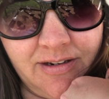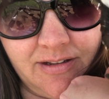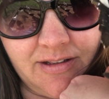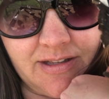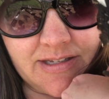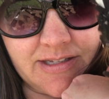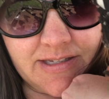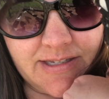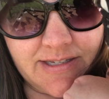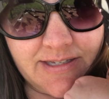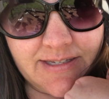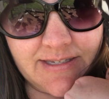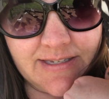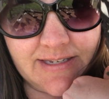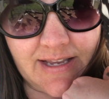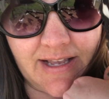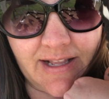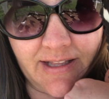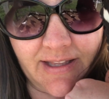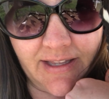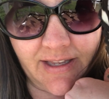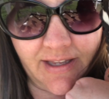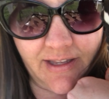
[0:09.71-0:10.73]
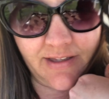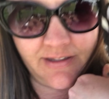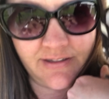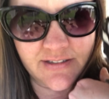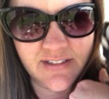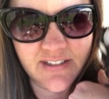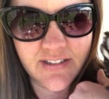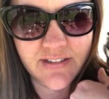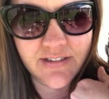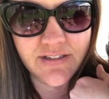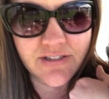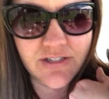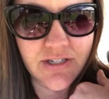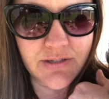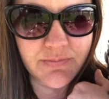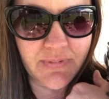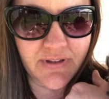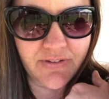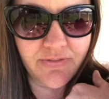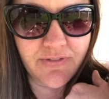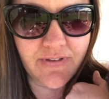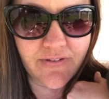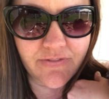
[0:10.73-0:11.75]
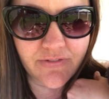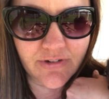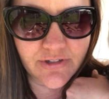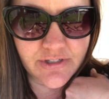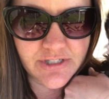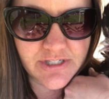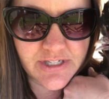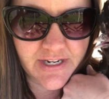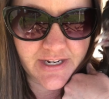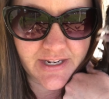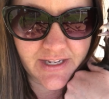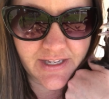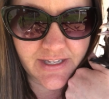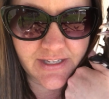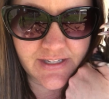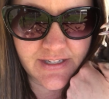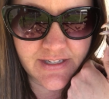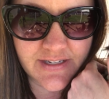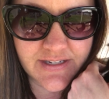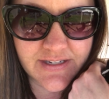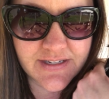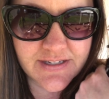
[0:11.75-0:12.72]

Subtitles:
This is Stella. She's my favorite chicken.